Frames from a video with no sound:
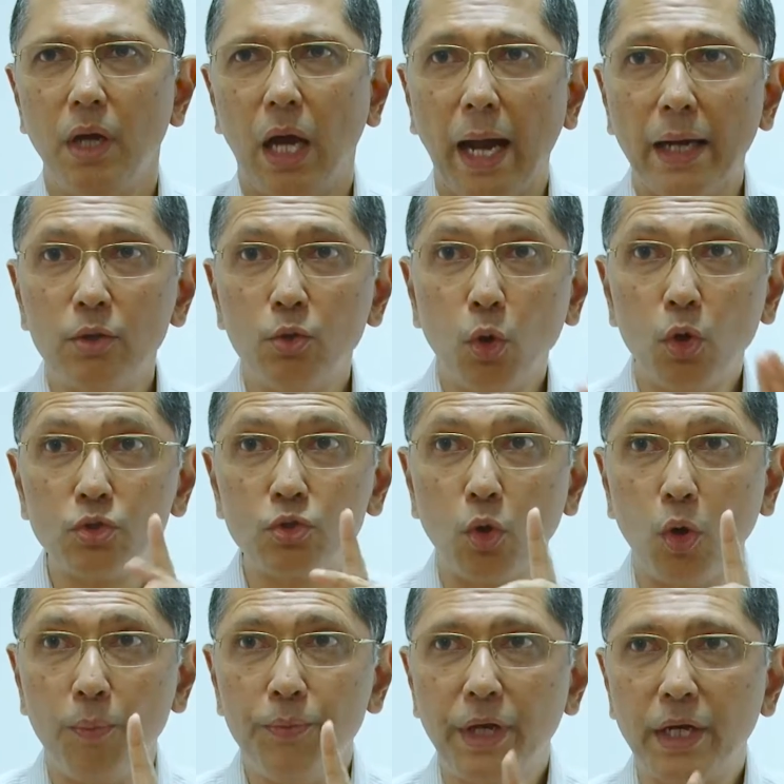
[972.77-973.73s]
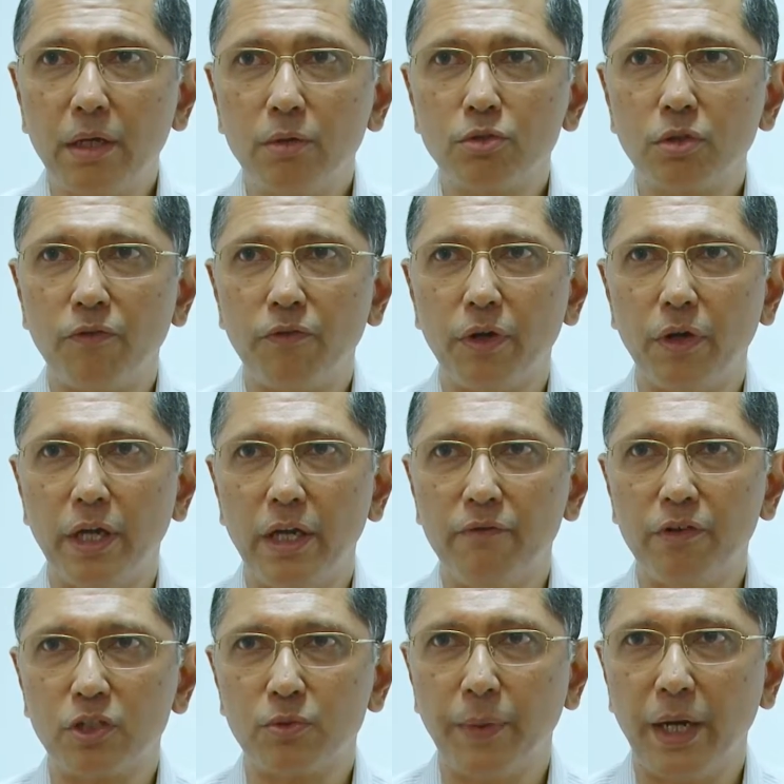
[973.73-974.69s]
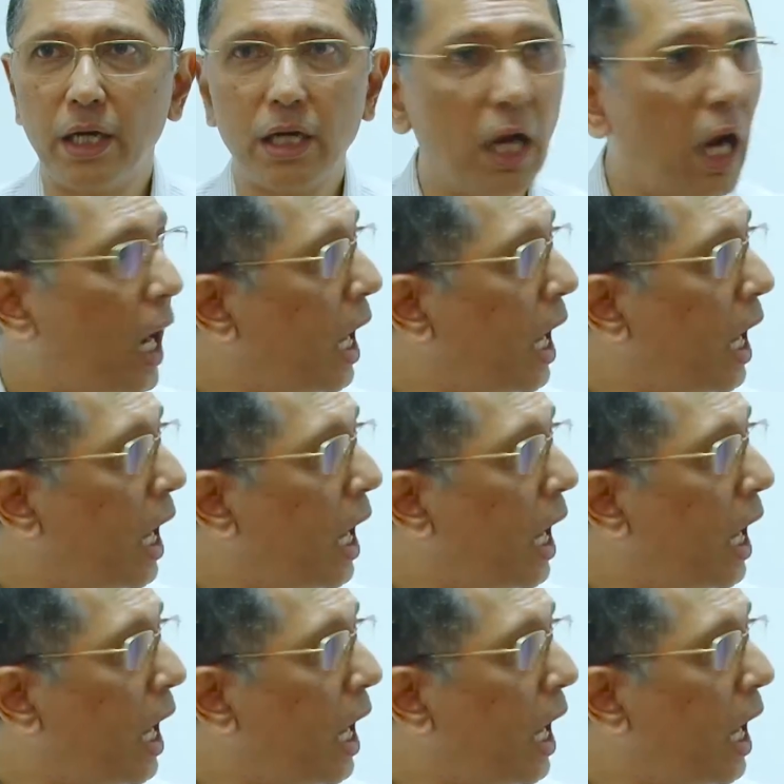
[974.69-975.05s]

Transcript: And those objectives of investment